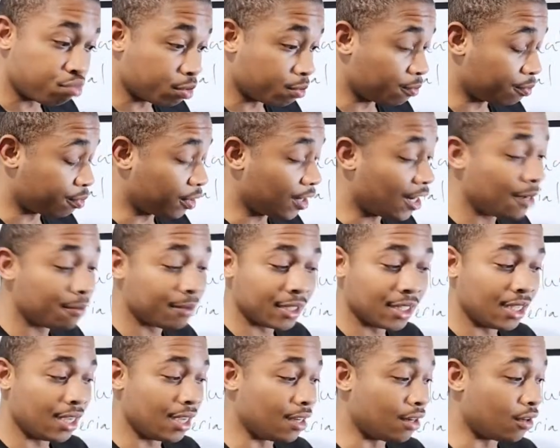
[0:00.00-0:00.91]

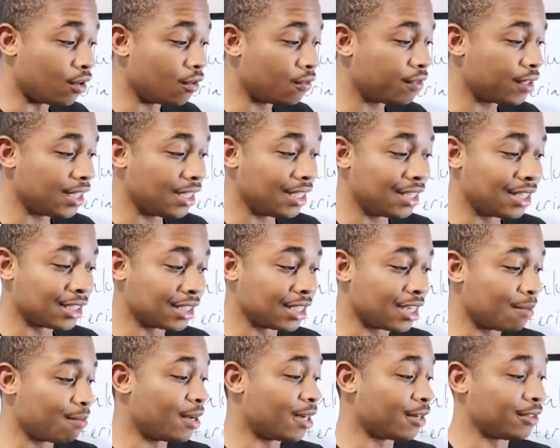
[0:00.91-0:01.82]
Probably, and hopefully he doesn't
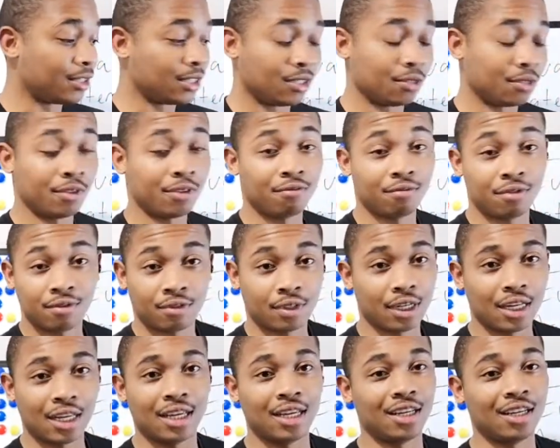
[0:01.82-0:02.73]
come back to
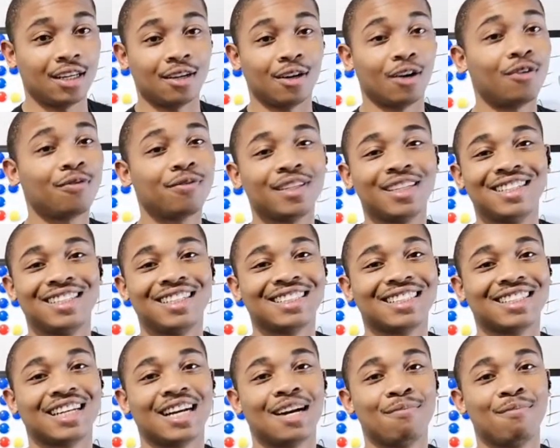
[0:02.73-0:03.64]
hopefully he
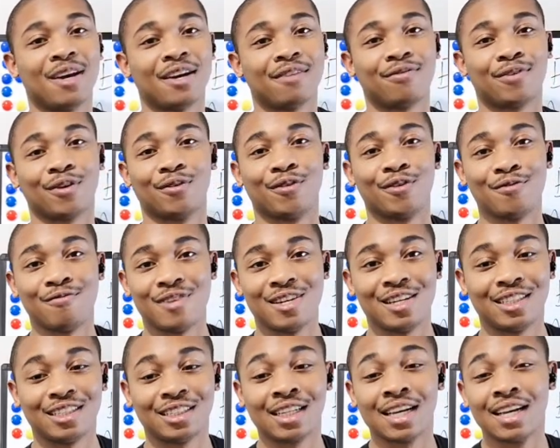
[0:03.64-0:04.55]
doesn't come back for
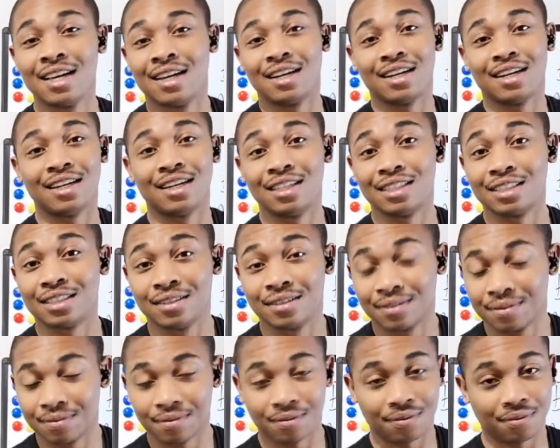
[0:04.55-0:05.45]
revenge
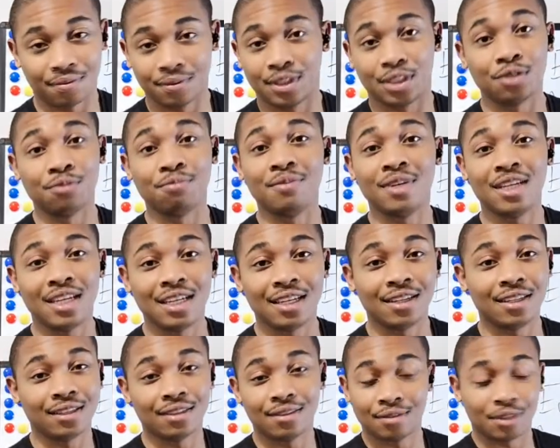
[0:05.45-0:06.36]
to
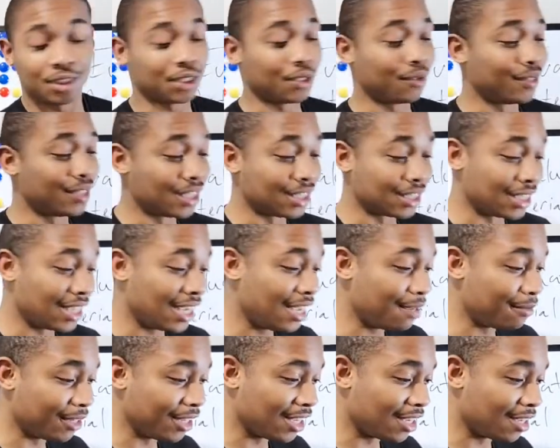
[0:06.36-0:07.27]
me showing this
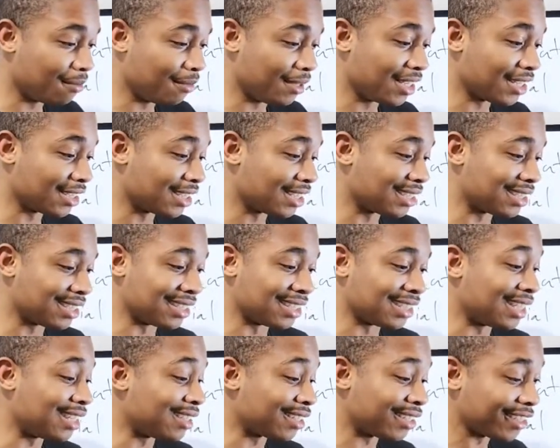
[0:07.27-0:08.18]
game again because this is
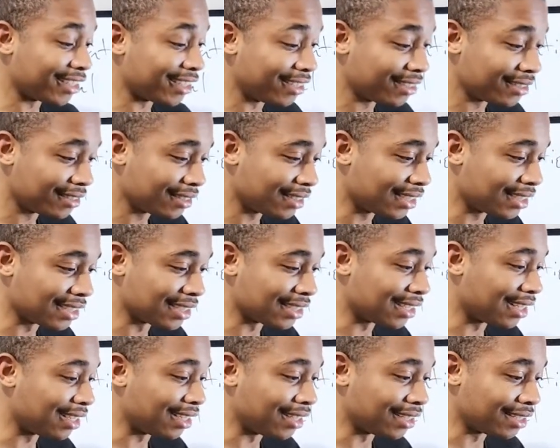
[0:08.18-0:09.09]
ugly. This is
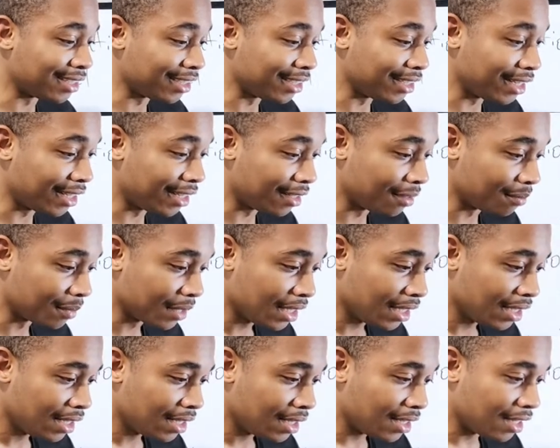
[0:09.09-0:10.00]
an ugly game.
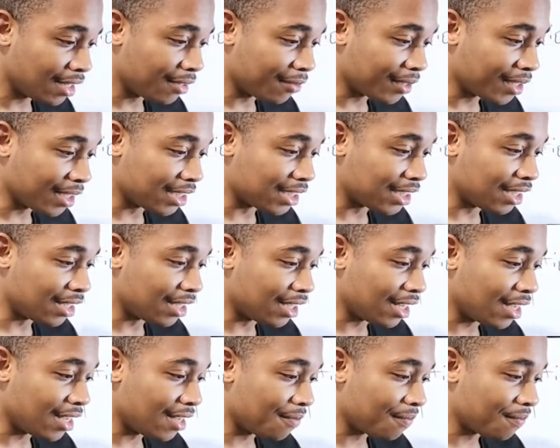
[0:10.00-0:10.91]
Didn't really see the
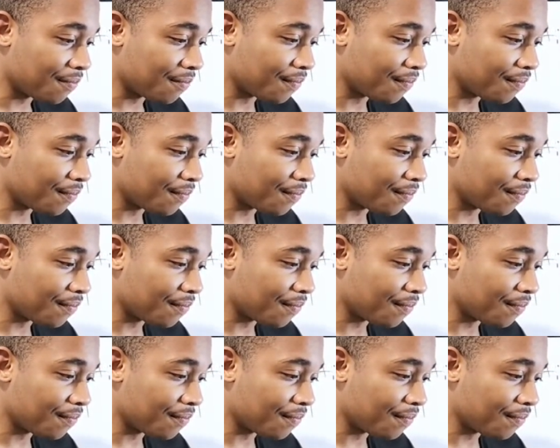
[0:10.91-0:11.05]
game.